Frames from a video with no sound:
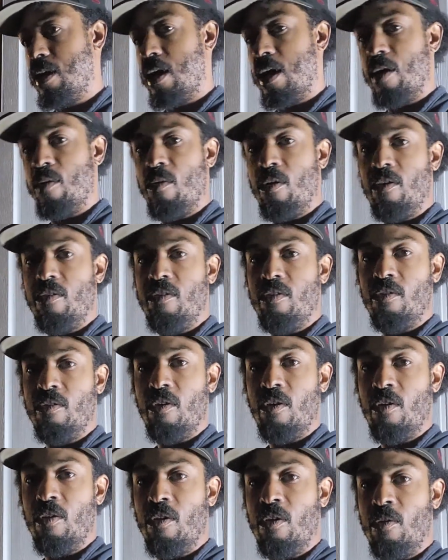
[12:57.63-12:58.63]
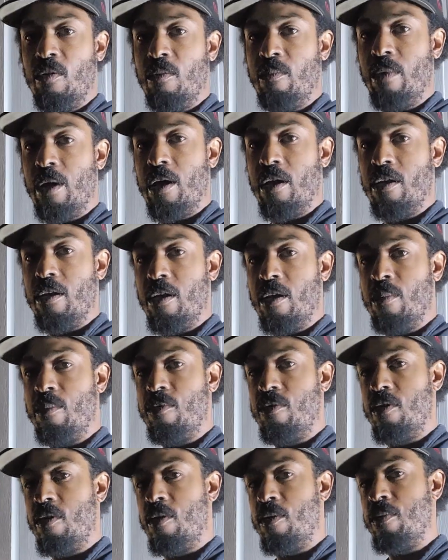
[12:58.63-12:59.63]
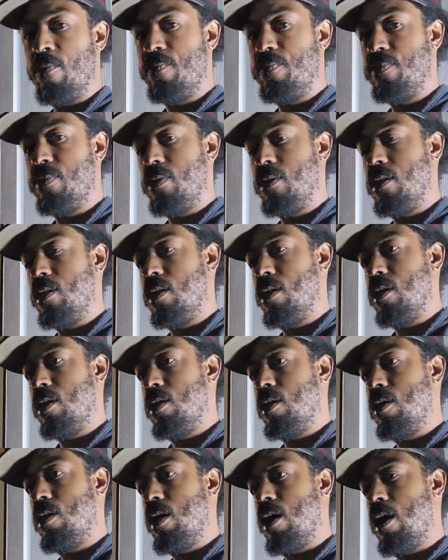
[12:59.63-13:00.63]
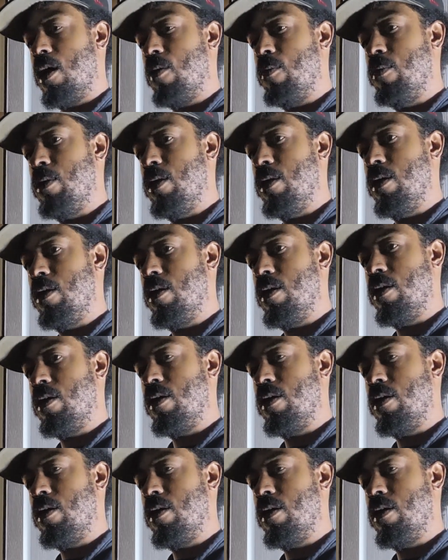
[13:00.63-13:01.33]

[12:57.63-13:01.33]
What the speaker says: iRacing's all loaded back up, so I'll be